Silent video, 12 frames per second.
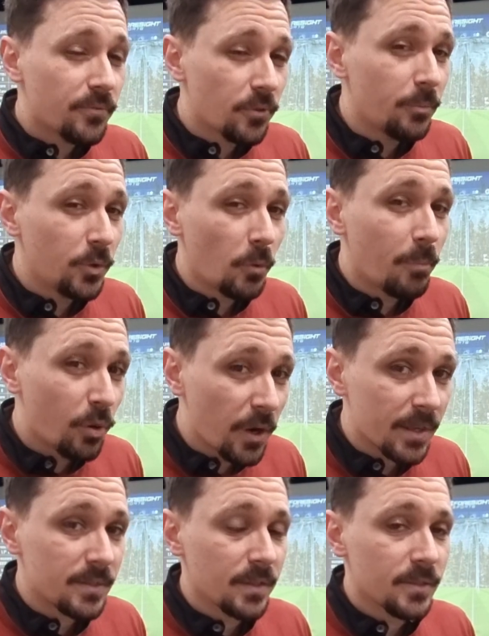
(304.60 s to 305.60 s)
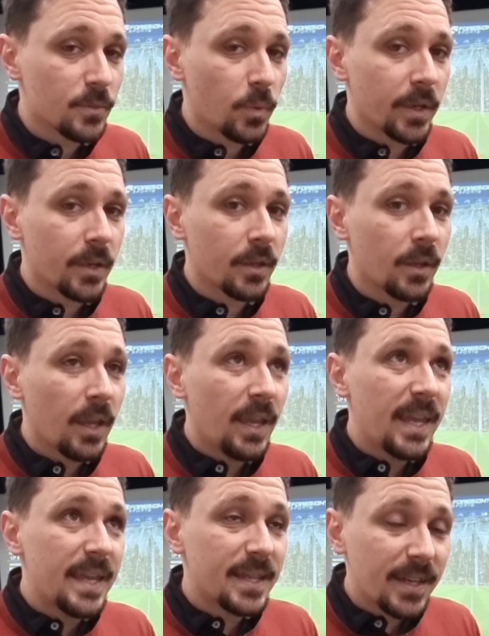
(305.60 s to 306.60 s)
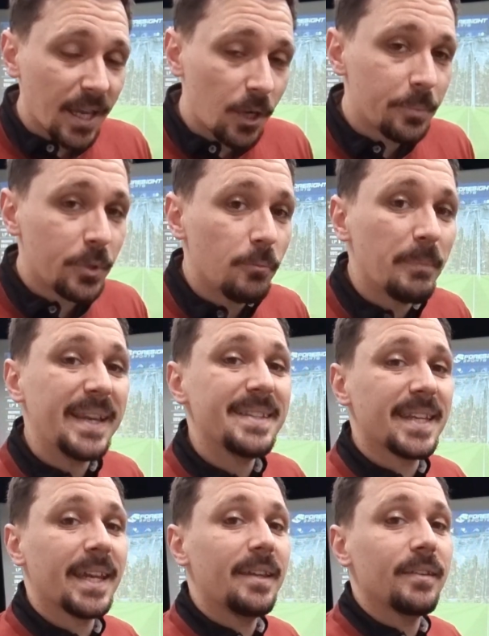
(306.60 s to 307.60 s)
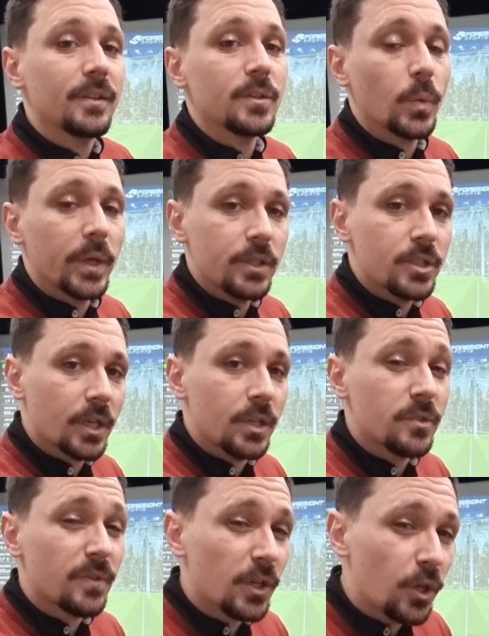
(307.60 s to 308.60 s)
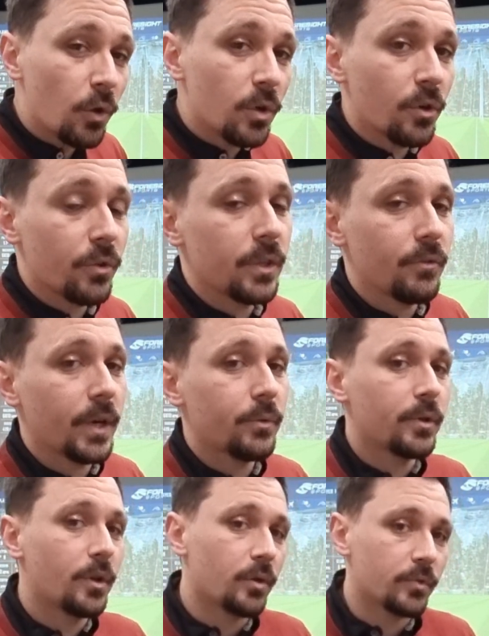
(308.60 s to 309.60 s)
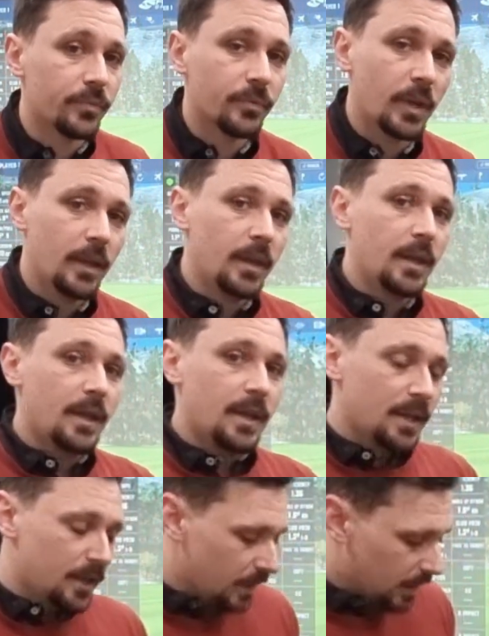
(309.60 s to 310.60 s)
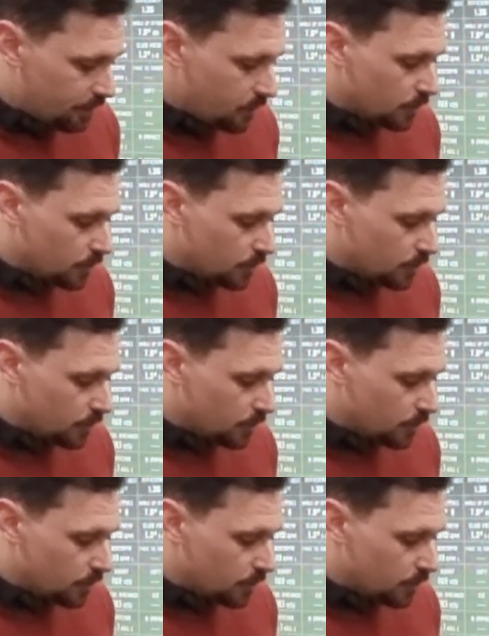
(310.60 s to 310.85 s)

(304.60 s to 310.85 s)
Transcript: from your practice swing, it can help you maintain the swing change for longer in the round of golf. If